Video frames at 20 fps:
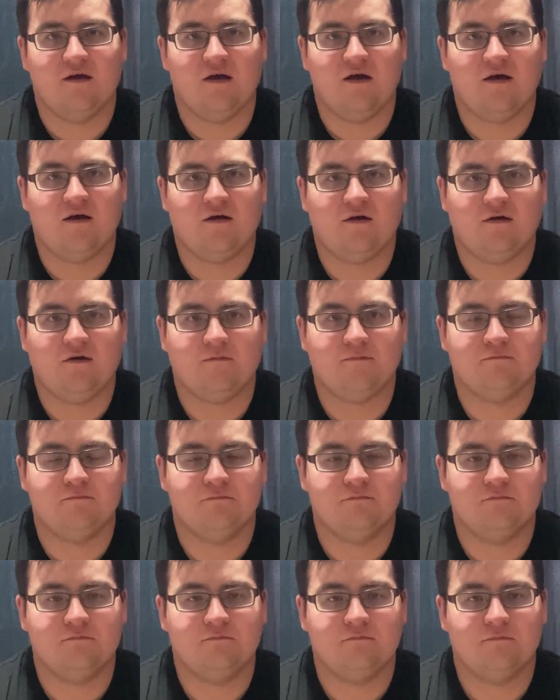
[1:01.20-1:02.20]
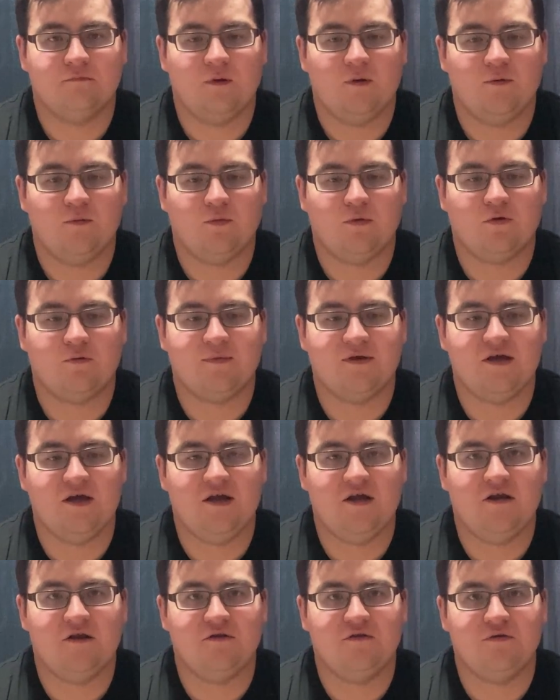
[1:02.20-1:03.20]
Um, we're going to be
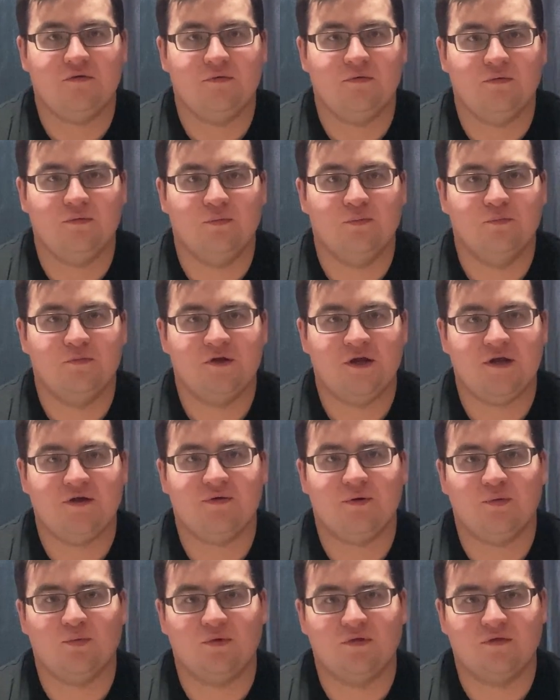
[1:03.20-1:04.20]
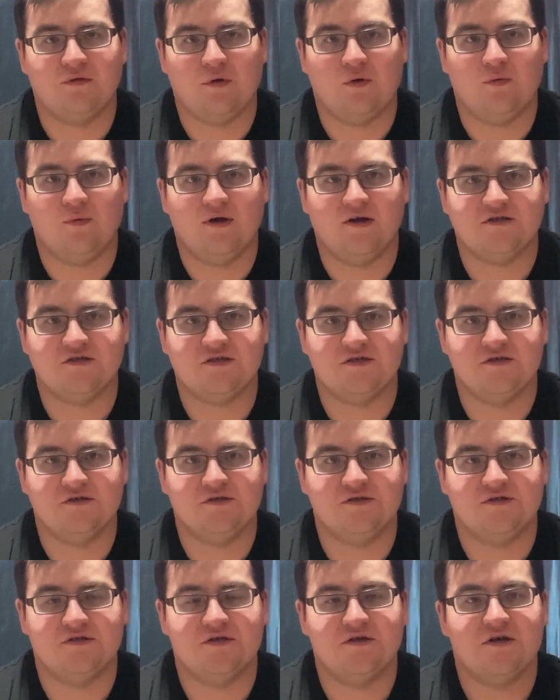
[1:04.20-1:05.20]
getting into tinkering with
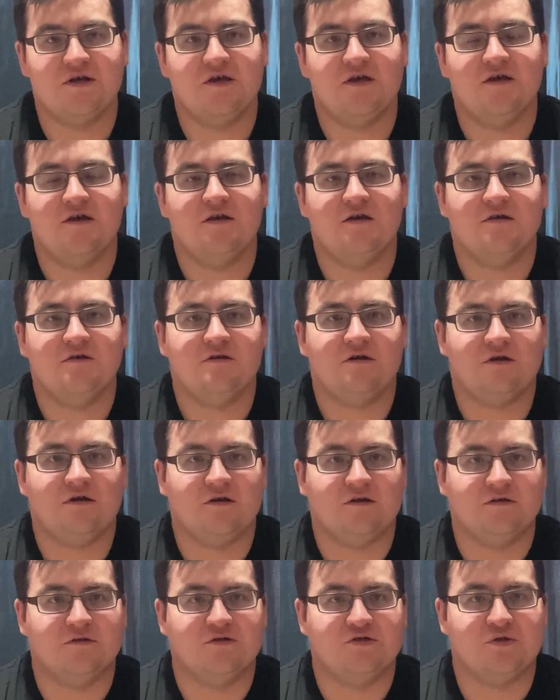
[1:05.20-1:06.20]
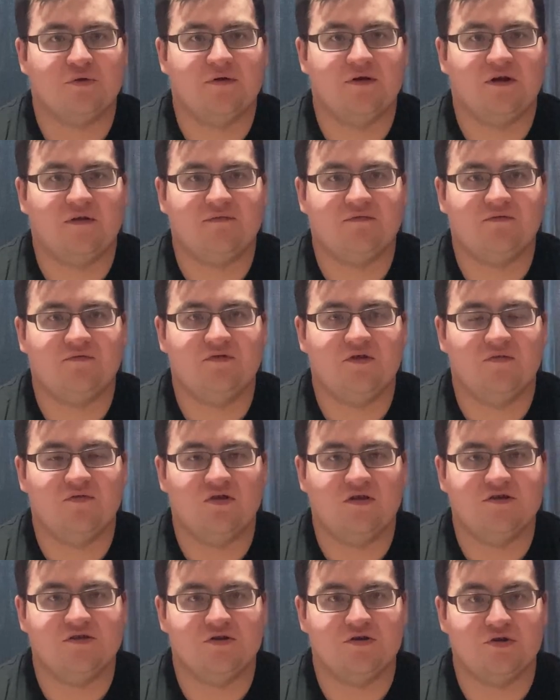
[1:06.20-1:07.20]
OSs, uh, showing off different
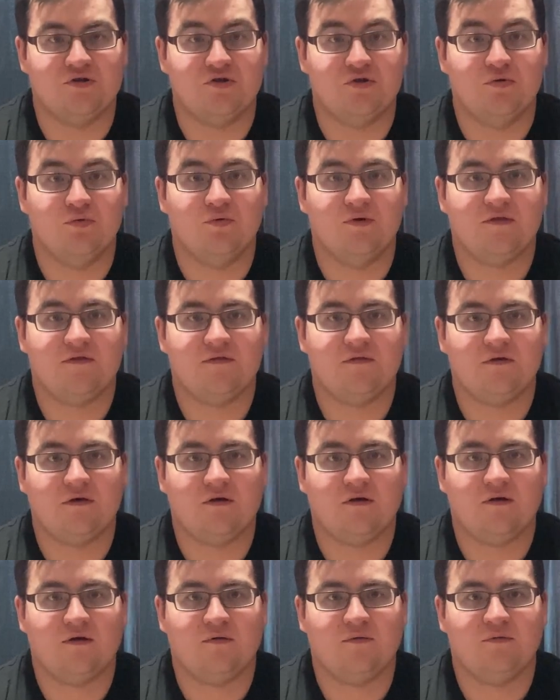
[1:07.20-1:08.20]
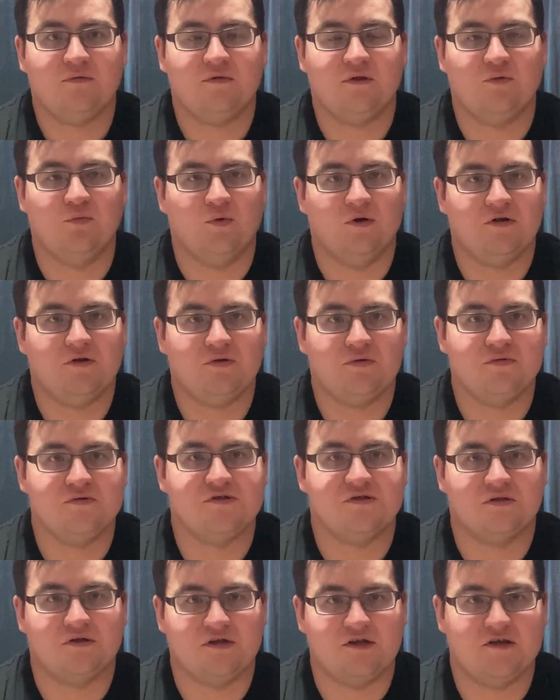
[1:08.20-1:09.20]
things you could do with uh, like
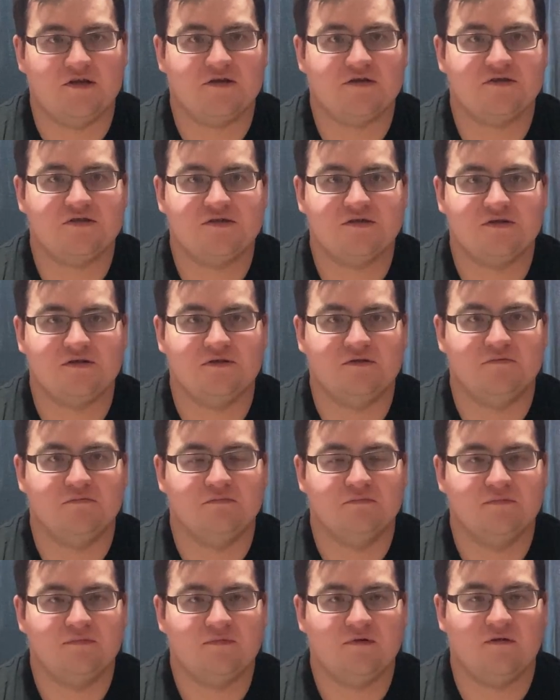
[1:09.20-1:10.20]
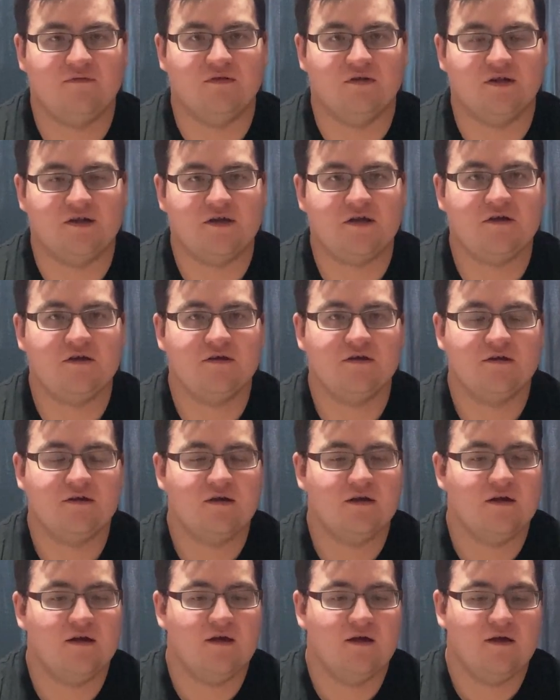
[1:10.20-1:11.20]
Windows, Linux, and of the like.
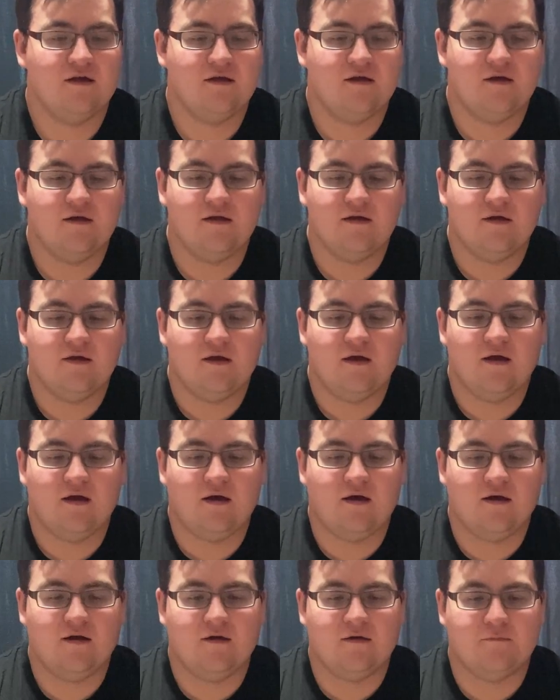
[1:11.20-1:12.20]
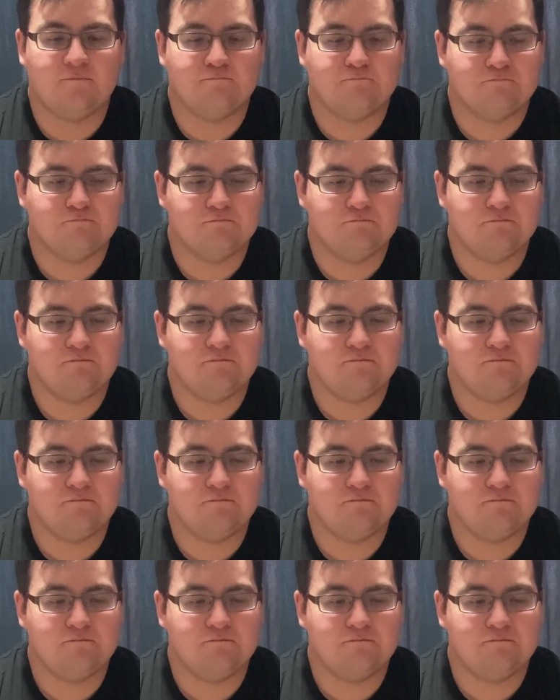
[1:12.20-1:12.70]
Um,